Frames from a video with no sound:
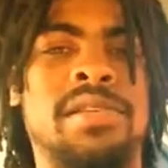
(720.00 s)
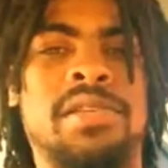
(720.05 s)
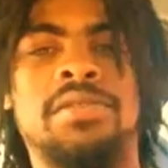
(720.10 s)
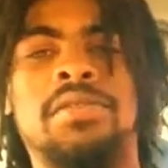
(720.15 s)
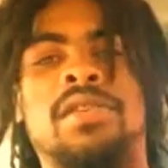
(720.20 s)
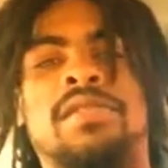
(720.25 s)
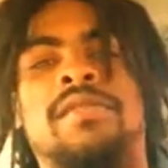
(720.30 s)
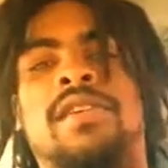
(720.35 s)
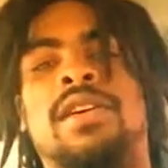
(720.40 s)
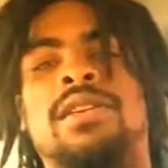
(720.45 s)
the
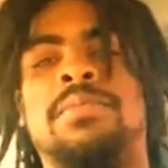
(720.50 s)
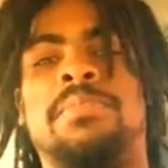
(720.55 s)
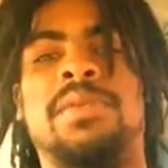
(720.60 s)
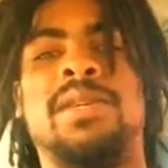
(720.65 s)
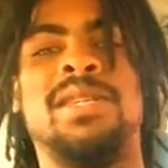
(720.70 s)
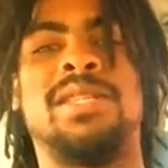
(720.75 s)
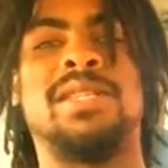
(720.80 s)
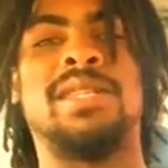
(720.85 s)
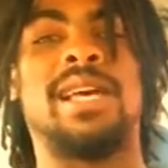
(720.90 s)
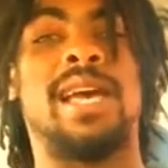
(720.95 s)
universe,
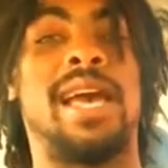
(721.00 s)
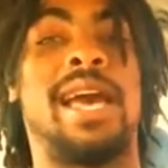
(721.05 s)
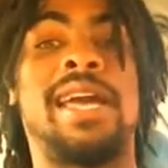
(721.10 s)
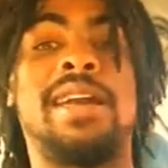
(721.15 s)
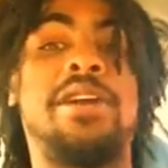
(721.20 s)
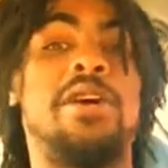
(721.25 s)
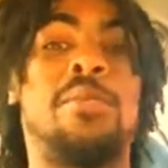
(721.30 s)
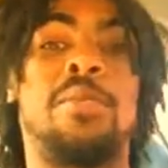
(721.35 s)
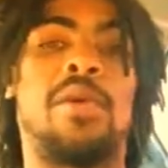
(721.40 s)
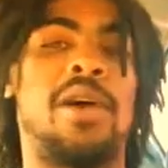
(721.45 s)
bitch.
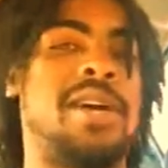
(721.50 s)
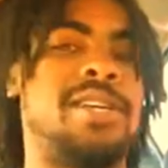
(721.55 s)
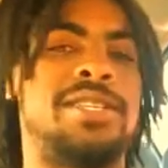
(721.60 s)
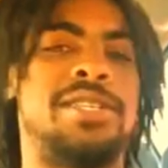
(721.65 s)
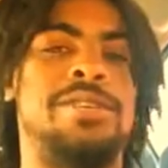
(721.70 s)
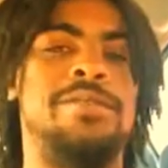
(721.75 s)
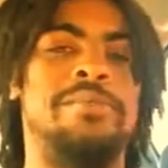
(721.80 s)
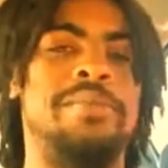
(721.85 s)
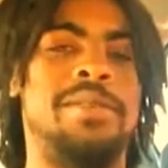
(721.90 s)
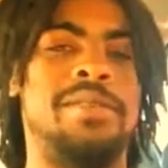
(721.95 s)
Ain't no price
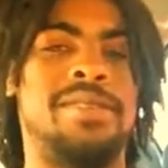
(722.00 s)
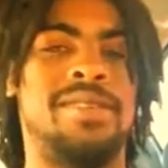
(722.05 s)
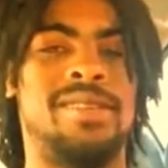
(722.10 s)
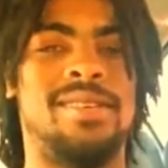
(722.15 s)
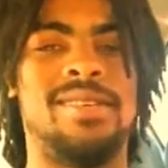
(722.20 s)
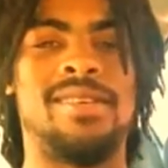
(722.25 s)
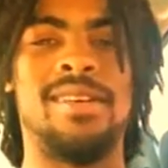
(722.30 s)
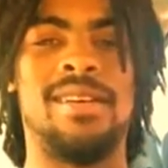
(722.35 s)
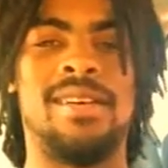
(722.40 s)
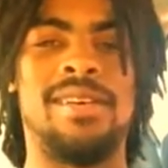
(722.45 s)
of me.
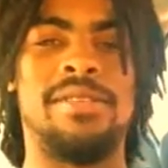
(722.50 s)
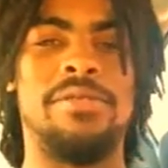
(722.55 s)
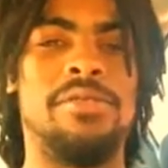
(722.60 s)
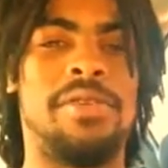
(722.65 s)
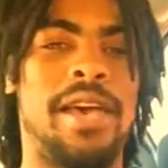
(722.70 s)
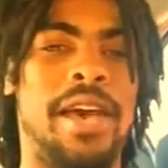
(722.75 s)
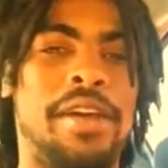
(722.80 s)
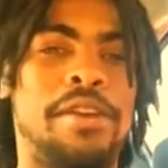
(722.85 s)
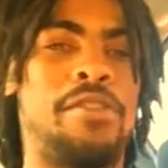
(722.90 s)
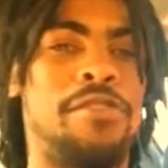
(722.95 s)
You
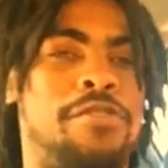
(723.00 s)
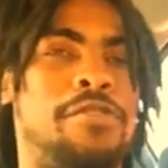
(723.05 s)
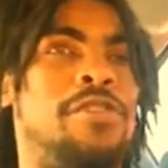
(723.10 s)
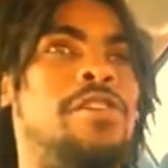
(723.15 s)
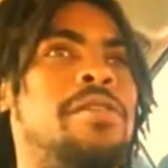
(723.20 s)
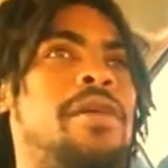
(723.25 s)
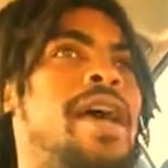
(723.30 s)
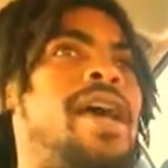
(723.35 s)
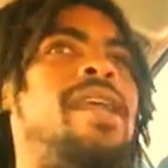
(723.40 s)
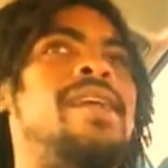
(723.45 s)
can't
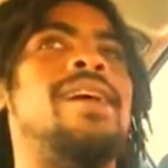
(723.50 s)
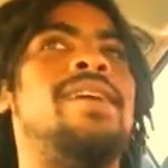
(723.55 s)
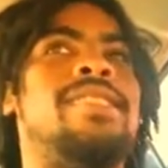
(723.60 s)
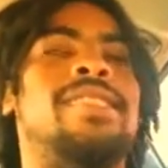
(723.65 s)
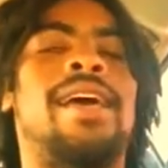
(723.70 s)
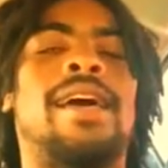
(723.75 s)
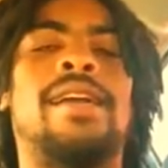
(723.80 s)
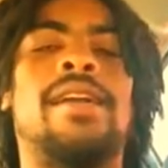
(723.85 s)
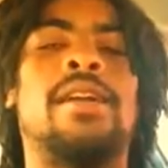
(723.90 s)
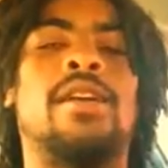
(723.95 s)
afford, ain't
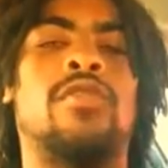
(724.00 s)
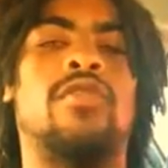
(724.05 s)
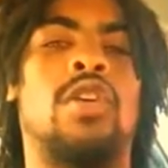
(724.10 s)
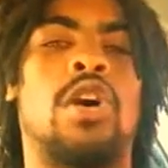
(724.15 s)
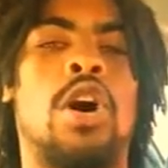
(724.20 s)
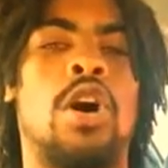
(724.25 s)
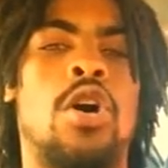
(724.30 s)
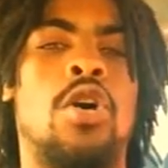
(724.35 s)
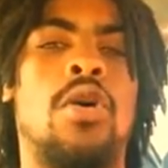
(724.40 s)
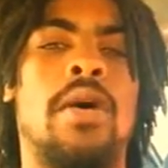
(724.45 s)
enough
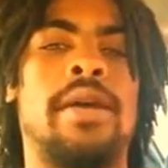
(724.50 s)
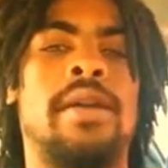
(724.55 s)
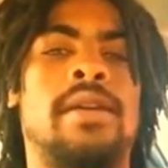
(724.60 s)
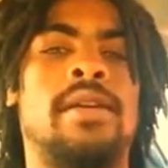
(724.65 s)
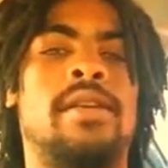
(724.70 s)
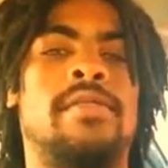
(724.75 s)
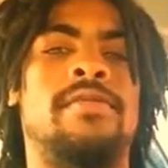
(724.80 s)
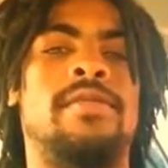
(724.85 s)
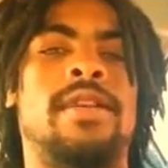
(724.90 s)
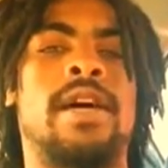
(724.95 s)
gold, ain't
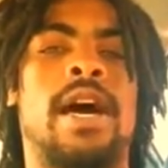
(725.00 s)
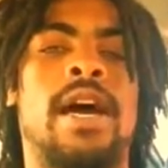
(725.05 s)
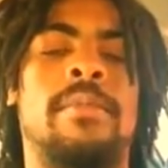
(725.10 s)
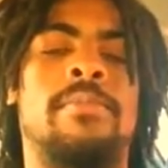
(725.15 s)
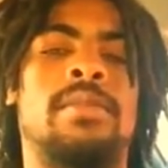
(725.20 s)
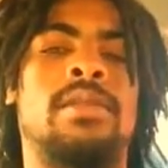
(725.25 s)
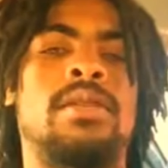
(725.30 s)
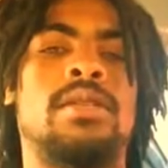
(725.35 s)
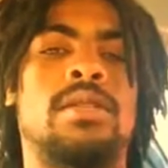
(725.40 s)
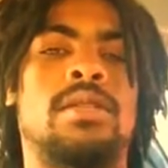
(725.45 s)
enough
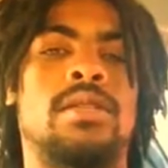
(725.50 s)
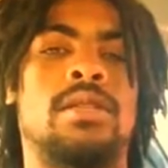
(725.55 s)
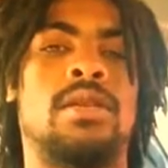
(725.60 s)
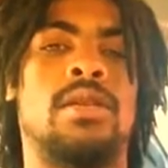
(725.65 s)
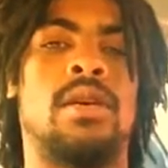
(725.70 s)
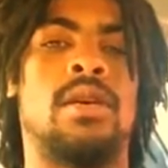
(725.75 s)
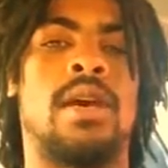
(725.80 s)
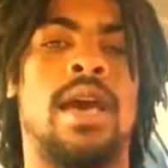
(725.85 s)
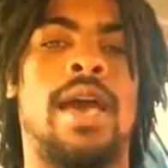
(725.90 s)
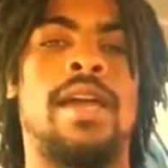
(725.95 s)
diamonds,
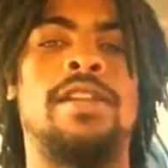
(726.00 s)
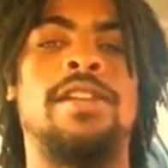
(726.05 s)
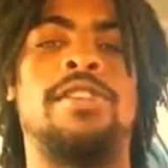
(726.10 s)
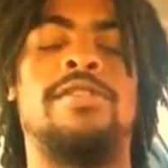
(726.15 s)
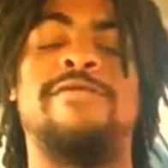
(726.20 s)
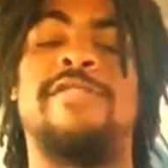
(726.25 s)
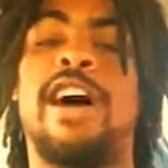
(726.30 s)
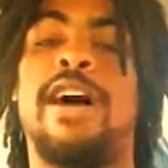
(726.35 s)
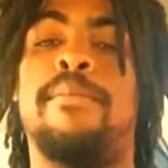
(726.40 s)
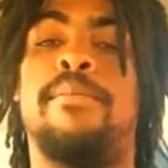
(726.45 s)
ain't
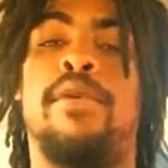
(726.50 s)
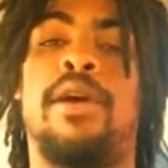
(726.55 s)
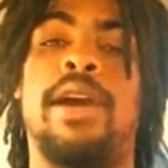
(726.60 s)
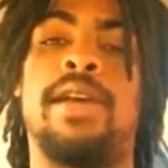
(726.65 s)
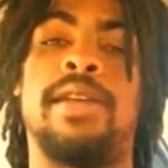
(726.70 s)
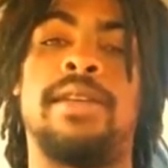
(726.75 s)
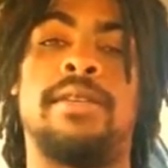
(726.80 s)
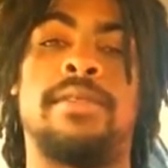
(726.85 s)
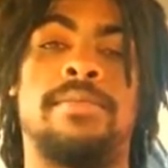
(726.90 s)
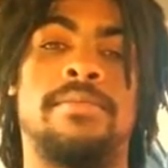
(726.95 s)
enough
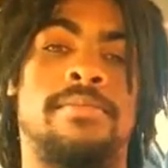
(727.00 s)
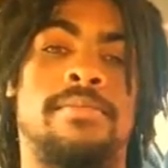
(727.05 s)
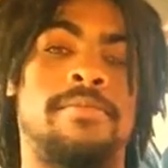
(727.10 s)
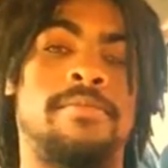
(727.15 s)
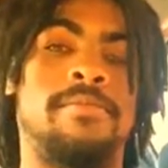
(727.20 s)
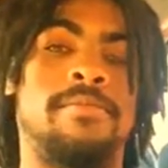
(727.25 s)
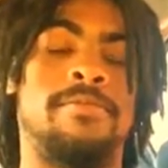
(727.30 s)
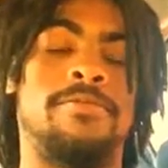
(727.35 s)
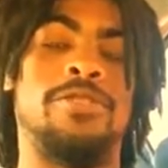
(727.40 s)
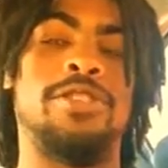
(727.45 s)
vibranium,
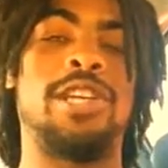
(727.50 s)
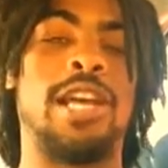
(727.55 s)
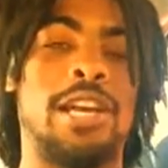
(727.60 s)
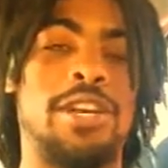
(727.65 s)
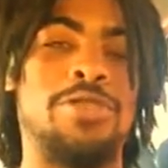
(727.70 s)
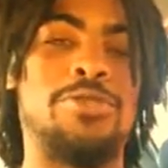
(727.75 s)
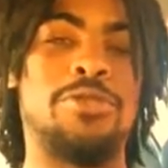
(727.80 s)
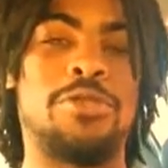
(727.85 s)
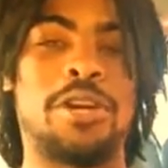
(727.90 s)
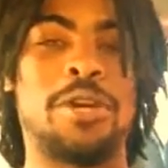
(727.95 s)
which I
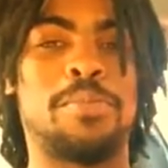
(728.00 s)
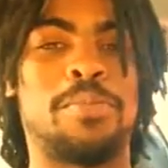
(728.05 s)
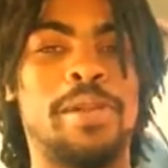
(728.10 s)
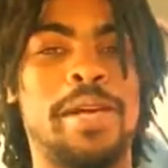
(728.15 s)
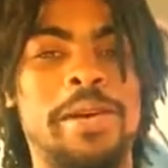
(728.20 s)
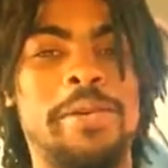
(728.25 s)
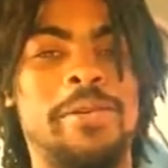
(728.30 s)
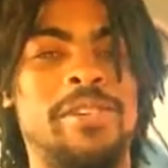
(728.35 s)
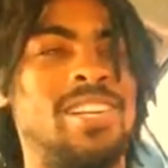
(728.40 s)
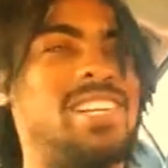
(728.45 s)
do want to
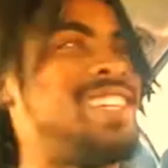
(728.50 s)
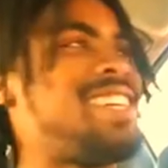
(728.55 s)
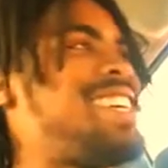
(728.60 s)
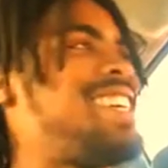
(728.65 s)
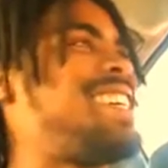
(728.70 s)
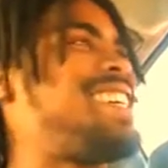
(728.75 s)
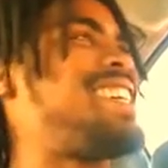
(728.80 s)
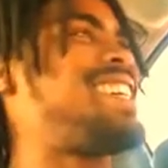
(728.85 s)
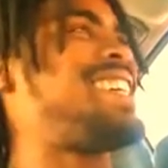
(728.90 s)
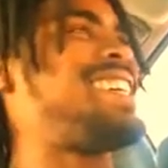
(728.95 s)
play with.
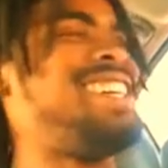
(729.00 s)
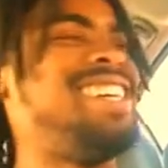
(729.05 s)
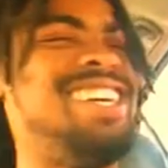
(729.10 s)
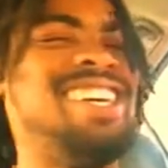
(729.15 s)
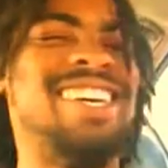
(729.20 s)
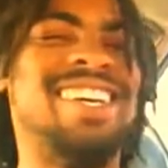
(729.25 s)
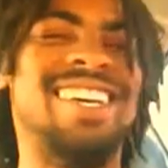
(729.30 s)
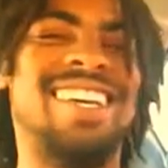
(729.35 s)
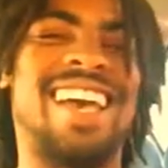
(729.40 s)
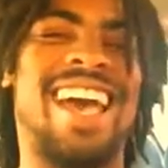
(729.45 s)

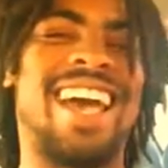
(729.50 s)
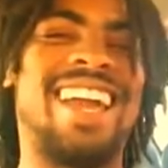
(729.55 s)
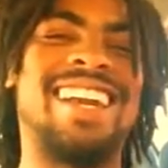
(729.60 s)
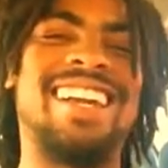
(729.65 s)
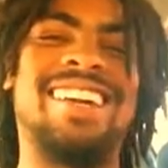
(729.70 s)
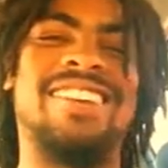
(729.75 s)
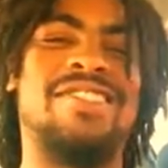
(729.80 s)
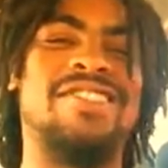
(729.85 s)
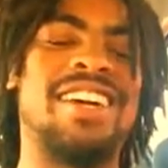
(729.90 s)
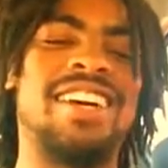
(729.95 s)
Ain't
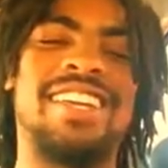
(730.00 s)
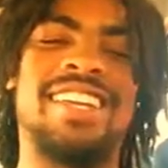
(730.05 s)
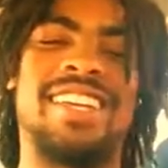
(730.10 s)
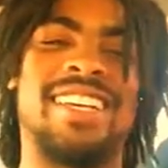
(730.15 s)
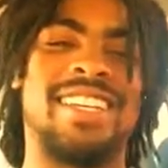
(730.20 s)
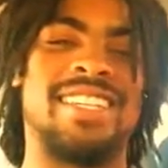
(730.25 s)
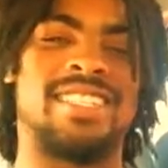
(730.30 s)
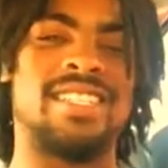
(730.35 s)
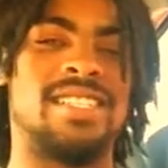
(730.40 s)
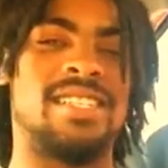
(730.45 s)
enough none of
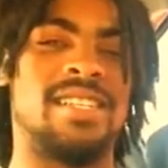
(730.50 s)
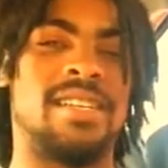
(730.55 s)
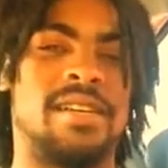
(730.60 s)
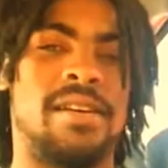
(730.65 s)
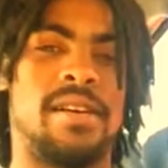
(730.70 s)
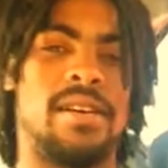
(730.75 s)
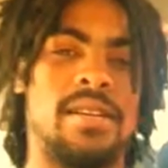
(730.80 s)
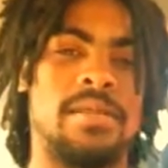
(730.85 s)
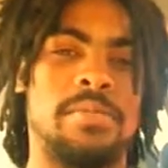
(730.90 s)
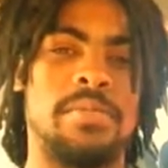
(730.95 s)
that shit.
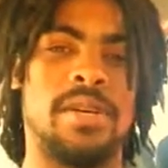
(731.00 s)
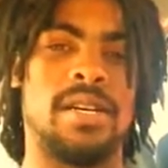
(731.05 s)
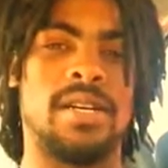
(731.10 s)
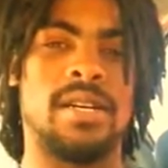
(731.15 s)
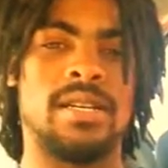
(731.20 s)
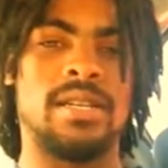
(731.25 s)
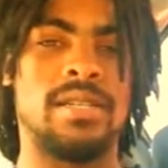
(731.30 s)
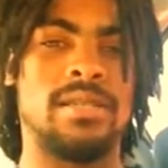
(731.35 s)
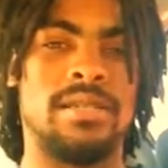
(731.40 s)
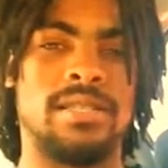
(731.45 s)

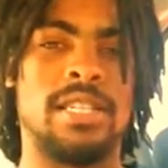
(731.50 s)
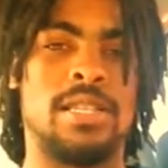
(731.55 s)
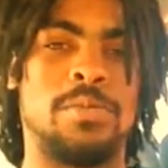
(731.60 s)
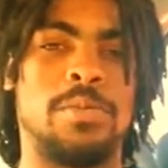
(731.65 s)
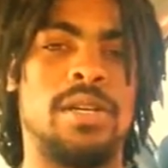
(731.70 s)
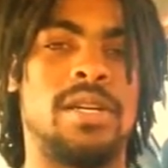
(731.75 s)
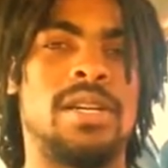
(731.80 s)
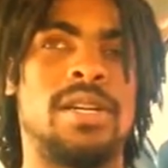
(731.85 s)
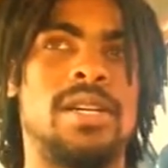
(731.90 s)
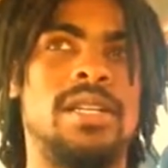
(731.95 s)

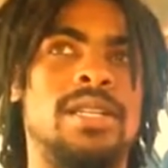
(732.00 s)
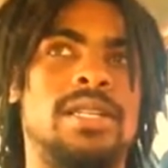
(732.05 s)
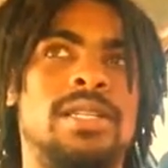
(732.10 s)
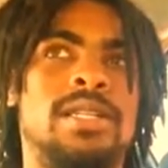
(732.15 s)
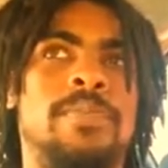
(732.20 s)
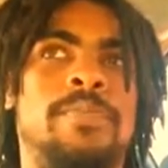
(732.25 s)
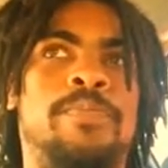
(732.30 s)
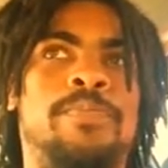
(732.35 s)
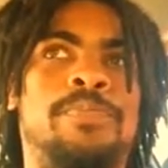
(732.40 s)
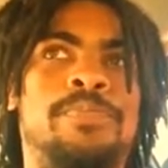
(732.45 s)
Because